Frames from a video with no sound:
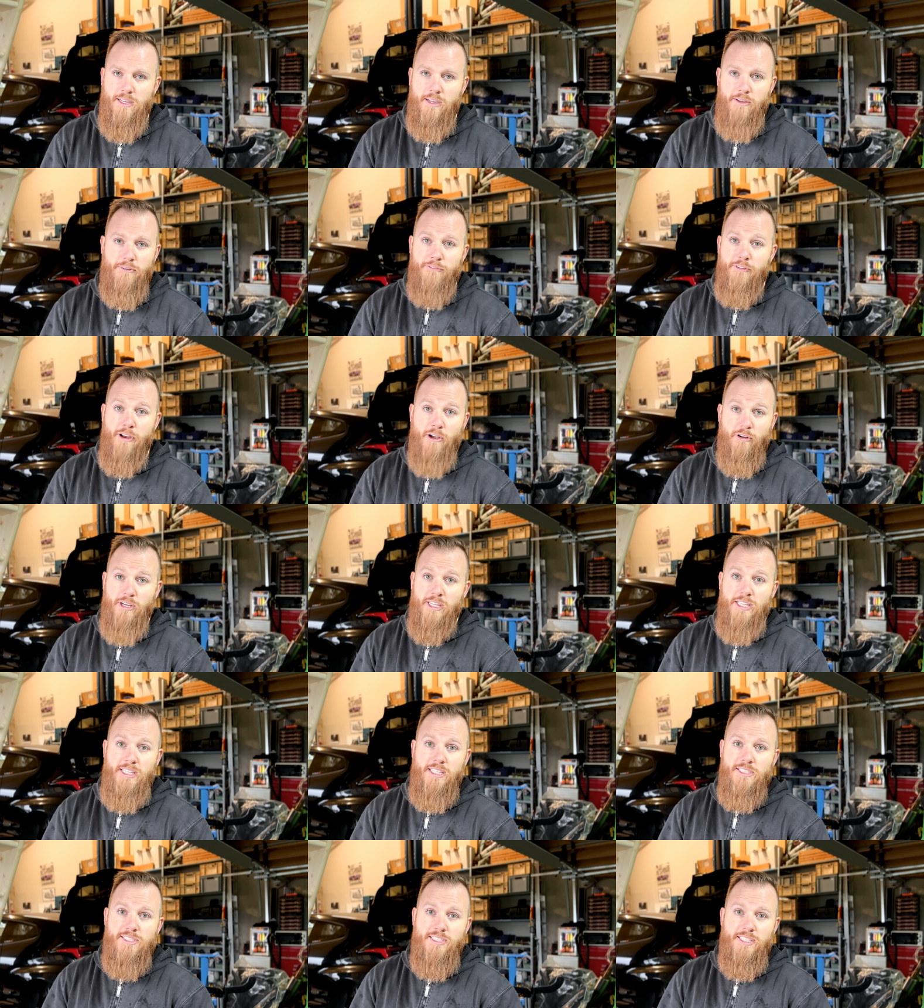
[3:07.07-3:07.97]
Very
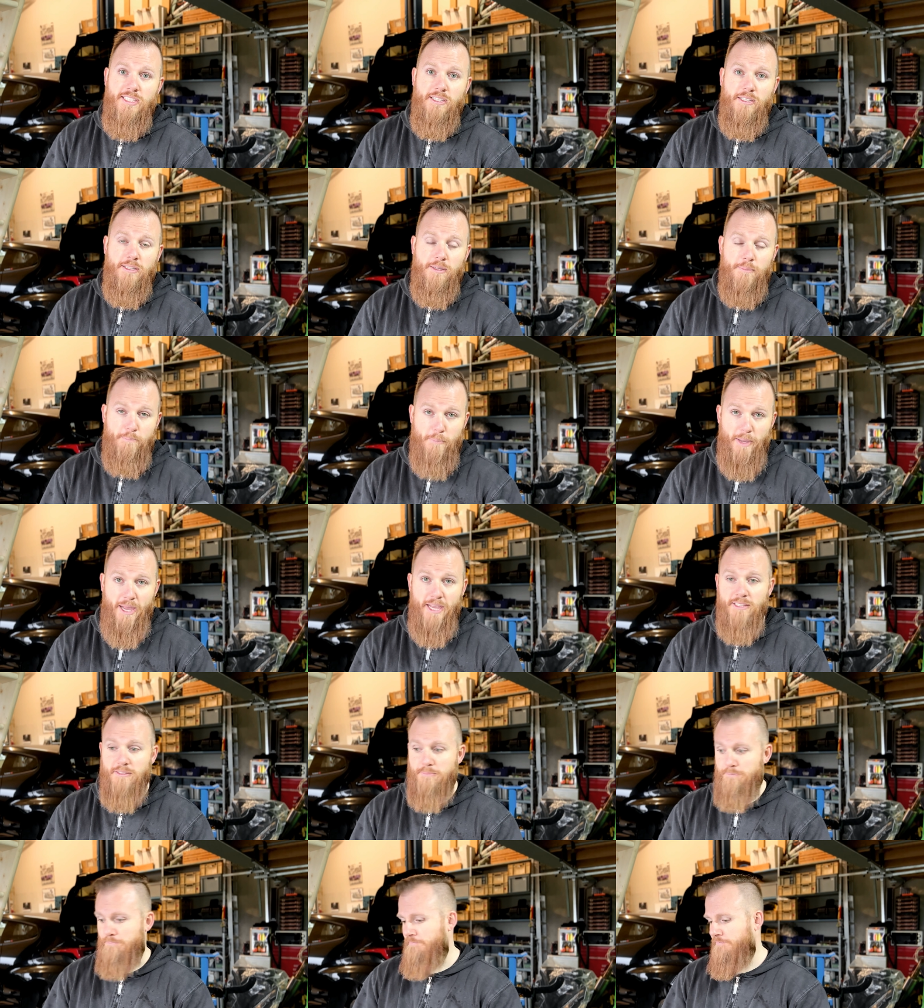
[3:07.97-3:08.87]
easy
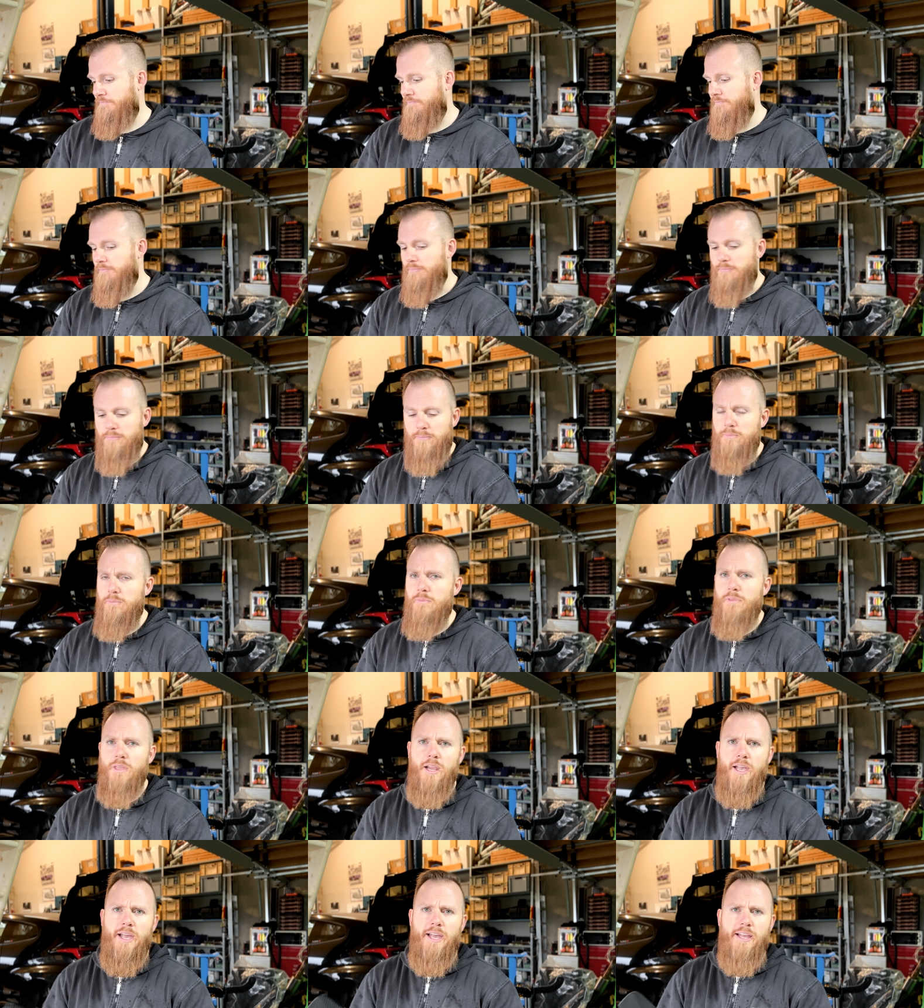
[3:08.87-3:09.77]
made,
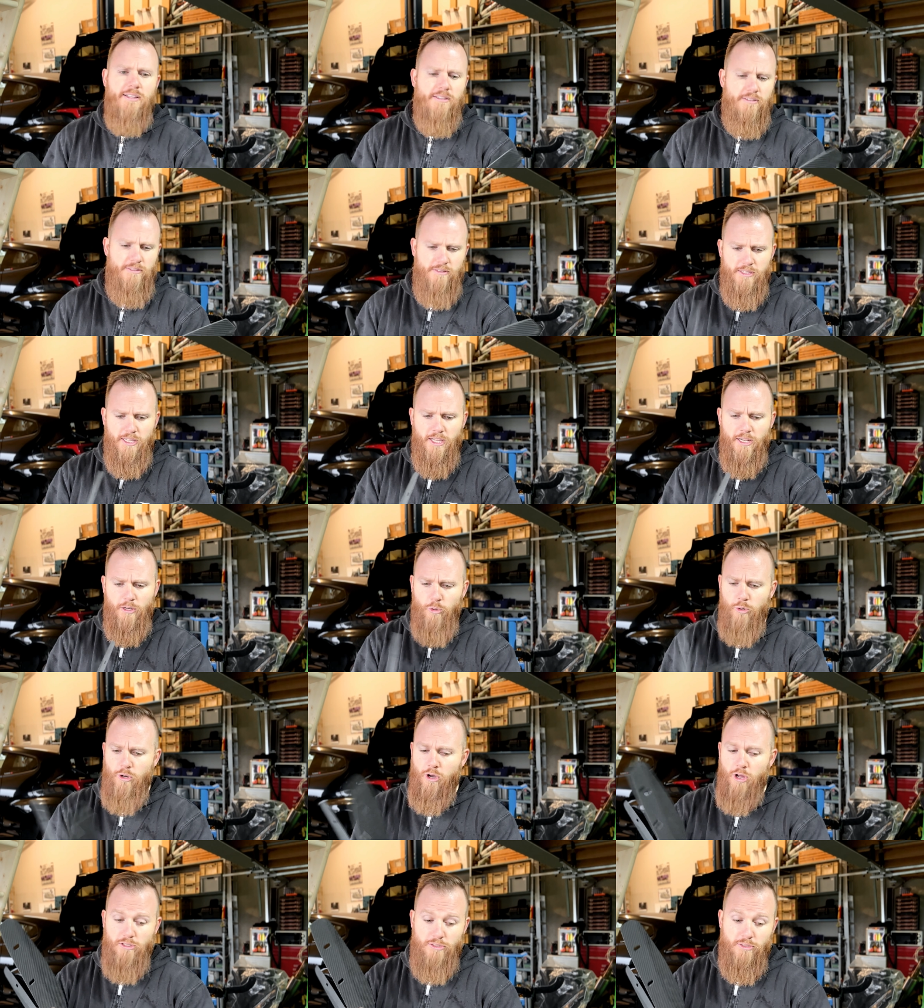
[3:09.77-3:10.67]
and they
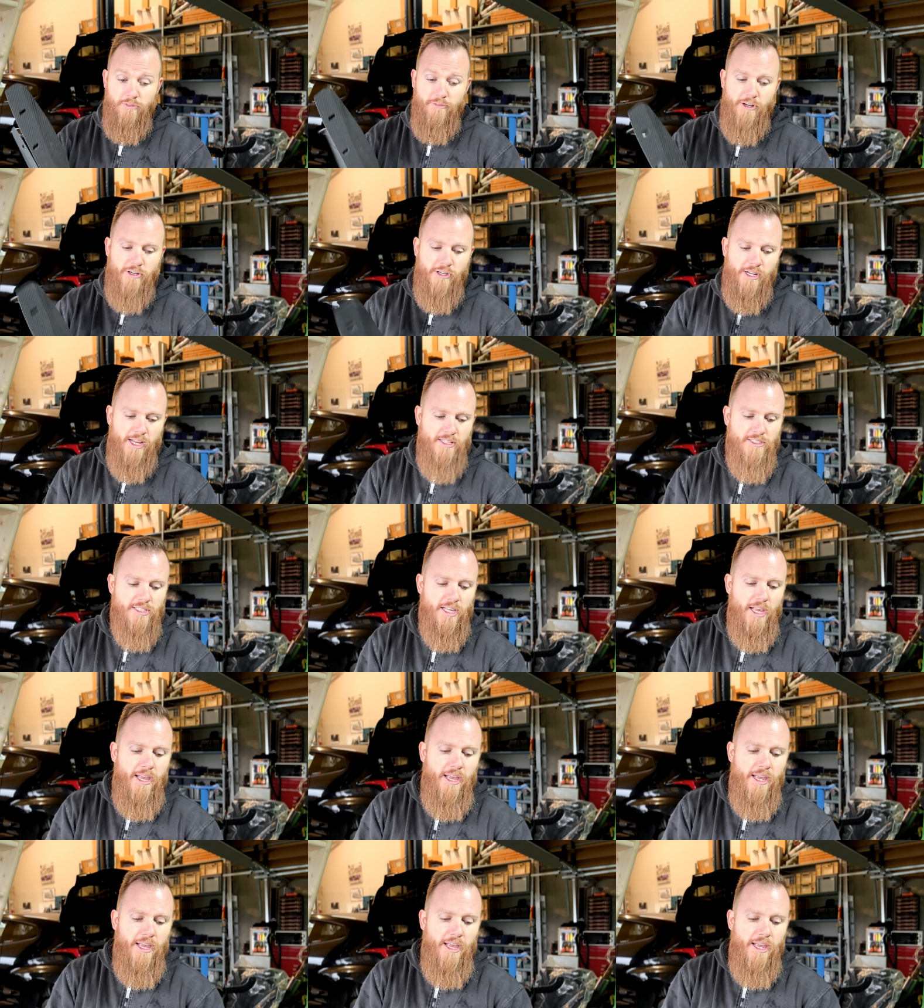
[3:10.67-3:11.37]
look also very nice.